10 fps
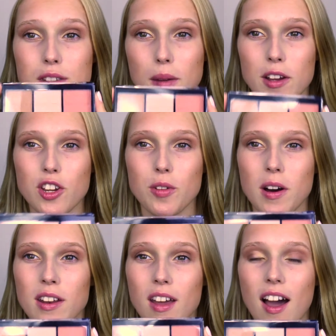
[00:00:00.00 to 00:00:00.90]
is my new
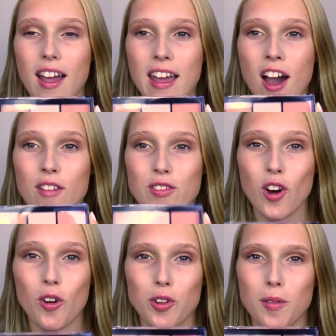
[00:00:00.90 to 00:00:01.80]
one. I have an
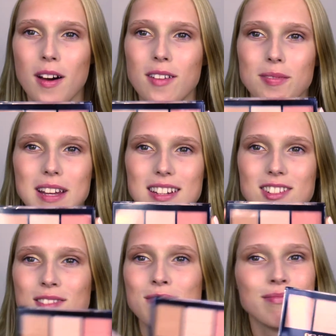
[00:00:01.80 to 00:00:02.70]
older one
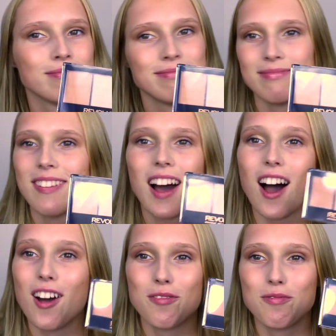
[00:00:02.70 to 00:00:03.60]
which
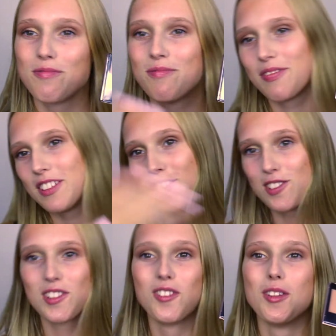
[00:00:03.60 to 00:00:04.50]
I've
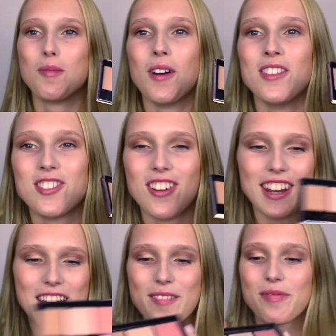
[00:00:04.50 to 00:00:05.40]
used all the bronzer
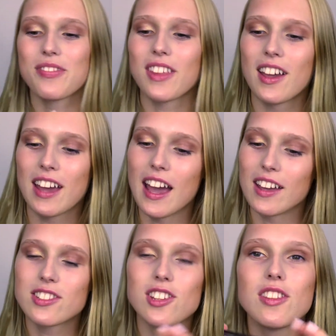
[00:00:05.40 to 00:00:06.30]
in it.
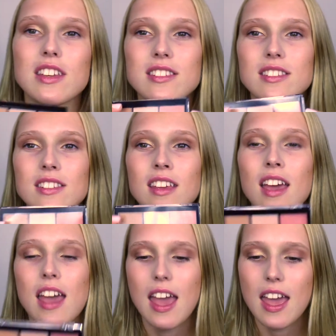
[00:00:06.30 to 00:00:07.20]
Okay, so this
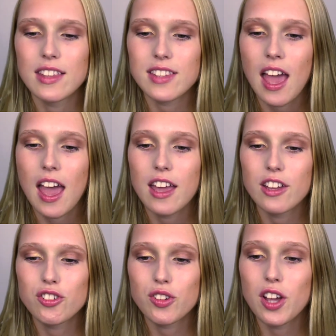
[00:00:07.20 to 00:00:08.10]
is
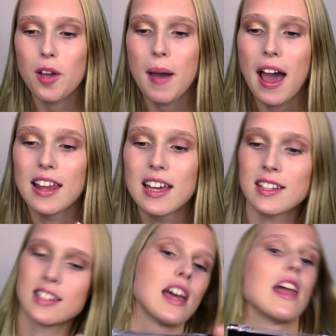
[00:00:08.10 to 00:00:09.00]
a trio
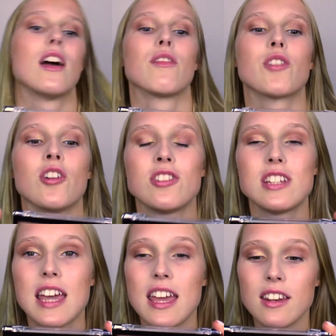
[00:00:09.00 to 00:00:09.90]
palette and I've got
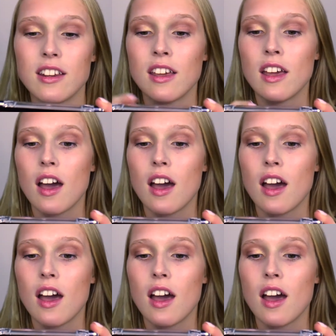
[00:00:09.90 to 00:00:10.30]
it in